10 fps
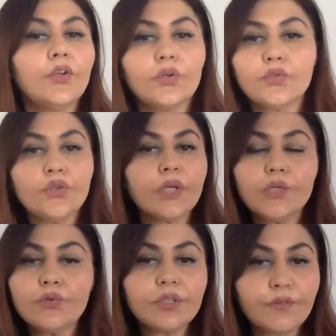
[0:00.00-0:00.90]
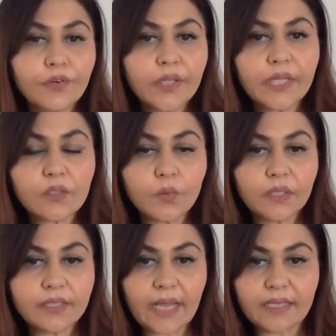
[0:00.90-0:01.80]
So you can do different things with
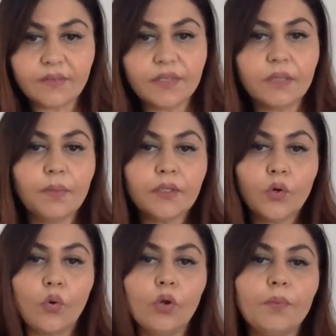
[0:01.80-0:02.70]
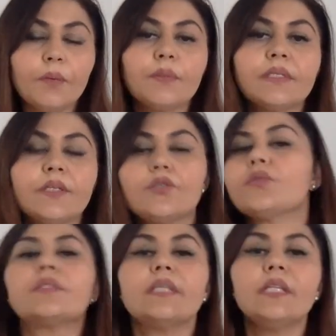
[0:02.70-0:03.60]
this activity, but the whole purpose is to
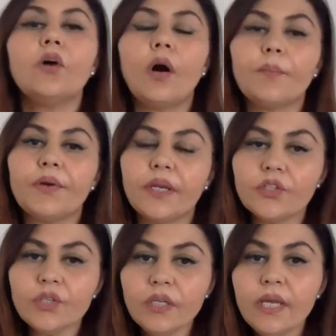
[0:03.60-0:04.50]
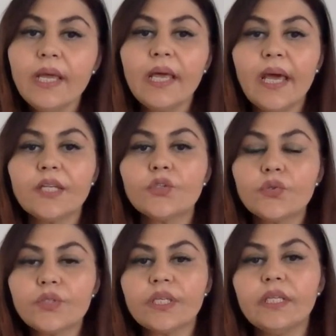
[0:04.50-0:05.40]
see the operation and to
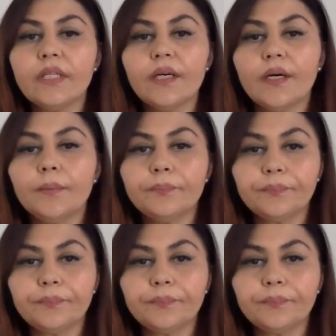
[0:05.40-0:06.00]
see the